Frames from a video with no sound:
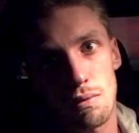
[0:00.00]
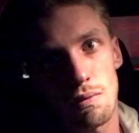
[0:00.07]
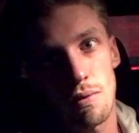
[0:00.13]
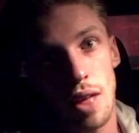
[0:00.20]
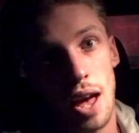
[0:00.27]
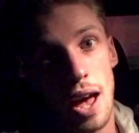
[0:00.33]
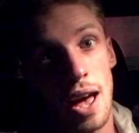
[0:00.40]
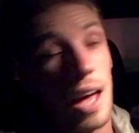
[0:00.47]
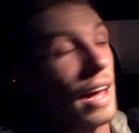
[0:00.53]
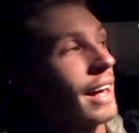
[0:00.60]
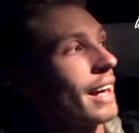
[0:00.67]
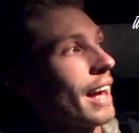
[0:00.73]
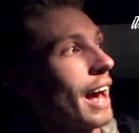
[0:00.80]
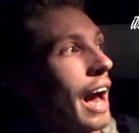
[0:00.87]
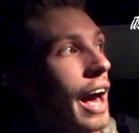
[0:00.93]
there,
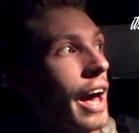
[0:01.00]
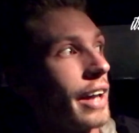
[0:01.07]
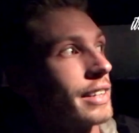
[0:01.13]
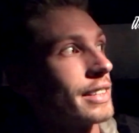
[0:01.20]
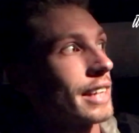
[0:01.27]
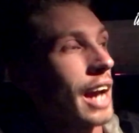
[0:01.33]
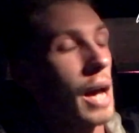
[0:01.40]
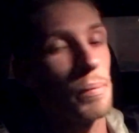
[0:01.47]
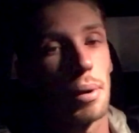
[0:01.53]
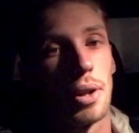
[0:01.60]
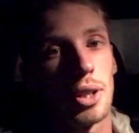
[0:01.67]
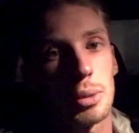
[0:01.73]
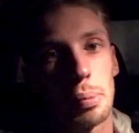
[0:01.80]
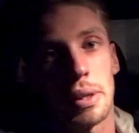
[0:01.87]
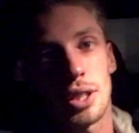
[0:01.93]
and I put
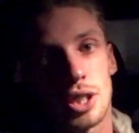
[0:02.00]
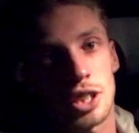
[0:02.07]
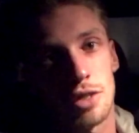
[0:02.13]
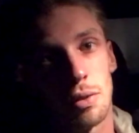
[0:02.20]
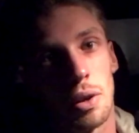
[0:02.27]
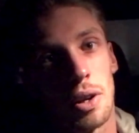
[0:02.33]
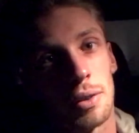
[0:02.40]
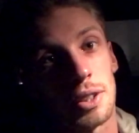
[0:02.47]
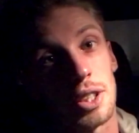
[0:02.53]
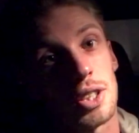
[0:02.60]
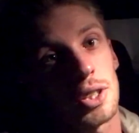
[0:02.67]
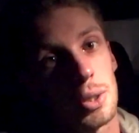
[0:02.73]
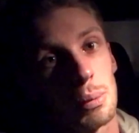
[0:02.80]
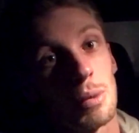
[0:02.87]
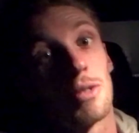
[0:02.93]
loads of pictures of what I'm going to
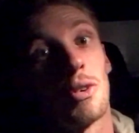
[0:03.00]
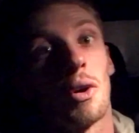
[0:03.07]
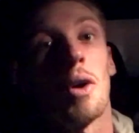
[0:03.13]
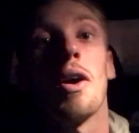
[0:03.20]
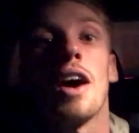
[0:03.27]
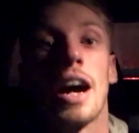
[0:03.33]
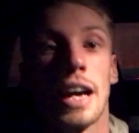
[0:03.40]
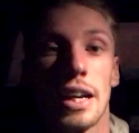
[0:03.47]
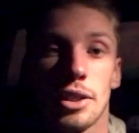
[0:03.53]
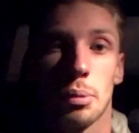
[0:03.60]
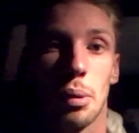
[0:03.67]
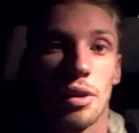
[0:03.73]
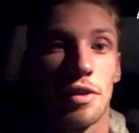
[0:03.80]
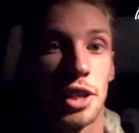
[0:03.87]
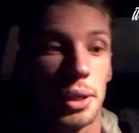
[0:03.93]
do before I actually
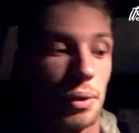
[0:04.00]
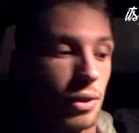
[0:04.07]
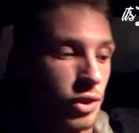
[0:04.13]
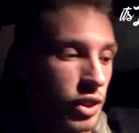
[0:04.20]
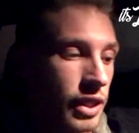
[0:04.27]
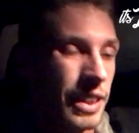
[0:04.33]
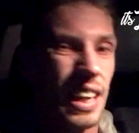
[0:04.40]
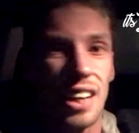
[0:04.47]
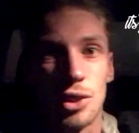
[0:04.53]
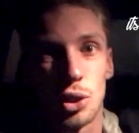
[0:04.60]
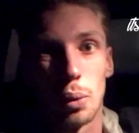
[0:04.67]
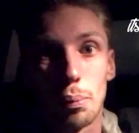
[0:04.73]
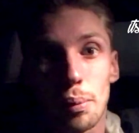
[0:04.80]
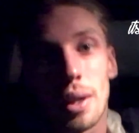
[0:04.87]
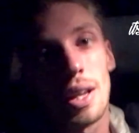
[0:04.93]
put a video on, so you can get a
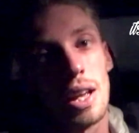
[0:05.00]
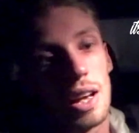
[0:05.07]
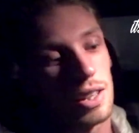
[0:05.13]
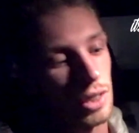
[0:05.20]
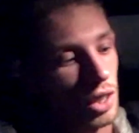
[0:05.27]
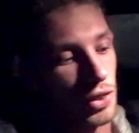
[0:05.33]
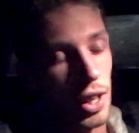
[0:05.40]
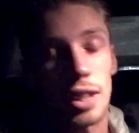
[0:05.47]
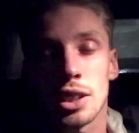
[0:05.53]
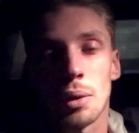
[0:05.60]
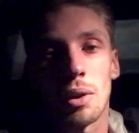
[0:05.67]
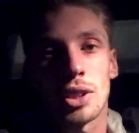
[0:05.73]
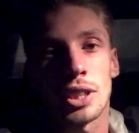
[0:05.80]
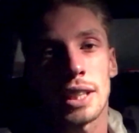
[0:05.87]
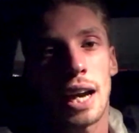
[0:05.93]
jump. So thanks for
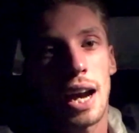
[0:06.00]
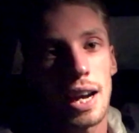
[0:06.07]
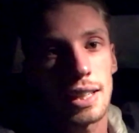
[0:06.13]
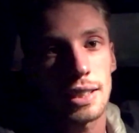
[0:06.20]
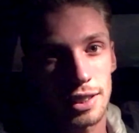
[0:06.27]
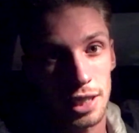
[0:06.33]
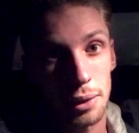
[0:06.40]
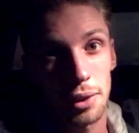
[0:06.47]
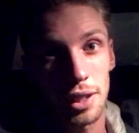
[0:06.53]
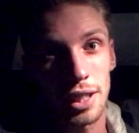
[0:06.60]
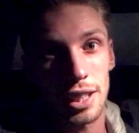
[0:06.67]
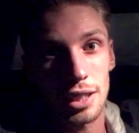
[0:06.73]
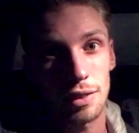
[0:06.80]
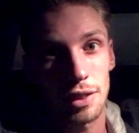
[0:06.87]
watching, guys. See you in the next